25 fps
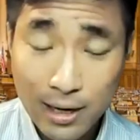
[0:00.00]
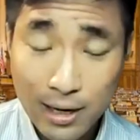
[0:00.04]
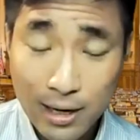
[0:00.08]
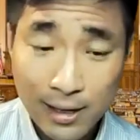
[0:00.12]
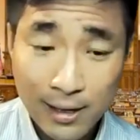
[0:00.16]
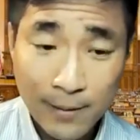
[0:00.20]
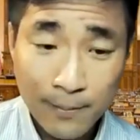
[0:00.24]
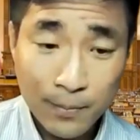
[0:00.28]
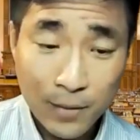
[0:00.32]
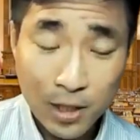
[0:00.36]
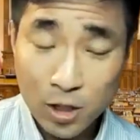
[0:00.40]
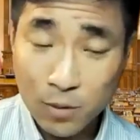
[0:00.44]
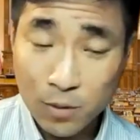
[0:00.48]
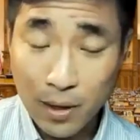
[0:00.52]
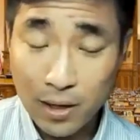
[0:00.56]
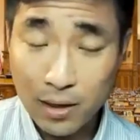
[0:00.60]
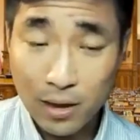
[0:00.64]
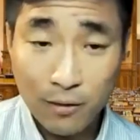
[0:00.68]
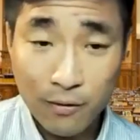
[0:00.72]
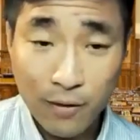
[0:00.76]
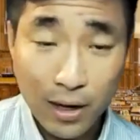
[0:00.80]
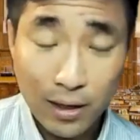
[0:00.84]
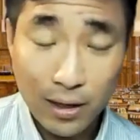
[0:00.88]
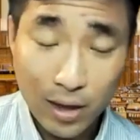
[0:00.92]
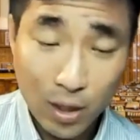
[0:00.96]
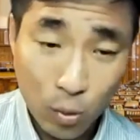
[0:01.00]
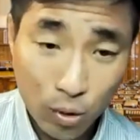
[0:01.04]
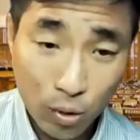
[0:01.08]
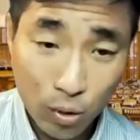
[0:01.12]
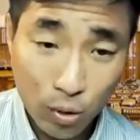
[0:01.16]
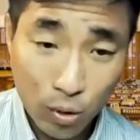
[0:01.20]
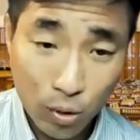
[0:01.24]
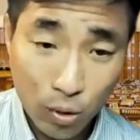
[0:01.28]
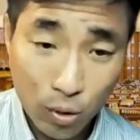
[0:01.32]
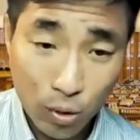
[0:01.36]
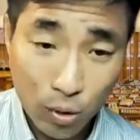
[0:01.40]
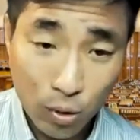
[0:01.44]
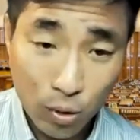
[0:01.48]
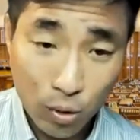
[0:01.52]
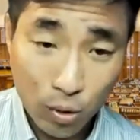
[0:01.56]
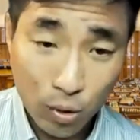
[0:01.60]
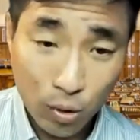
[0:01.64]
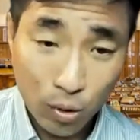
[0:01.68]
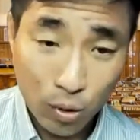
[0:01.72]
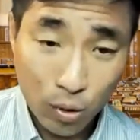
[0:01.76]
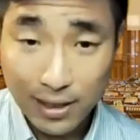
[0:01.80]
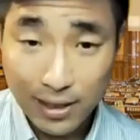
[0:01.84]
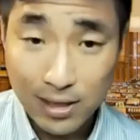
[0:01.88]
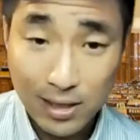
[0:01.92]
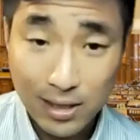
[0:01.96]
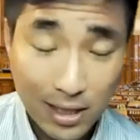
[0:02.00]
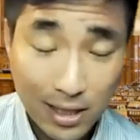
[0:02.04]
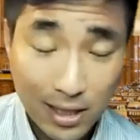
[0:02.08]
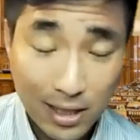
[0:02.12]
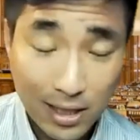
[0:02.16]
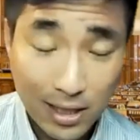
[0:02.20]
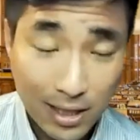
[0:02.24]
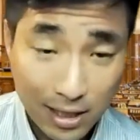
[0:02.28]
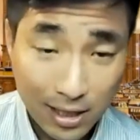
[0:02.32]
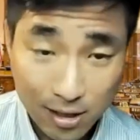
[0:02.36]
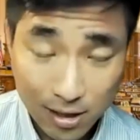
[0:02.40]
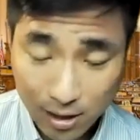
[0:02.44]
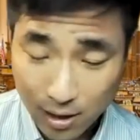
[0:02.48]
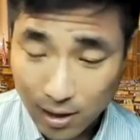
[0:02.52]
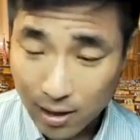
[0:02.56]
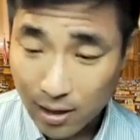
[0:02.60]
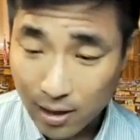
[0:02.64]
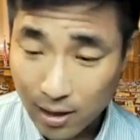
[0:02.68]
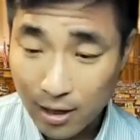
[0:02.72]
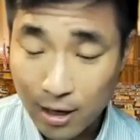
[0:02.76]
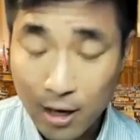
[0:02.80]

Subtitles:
Despite the fact that we're home of the CDC,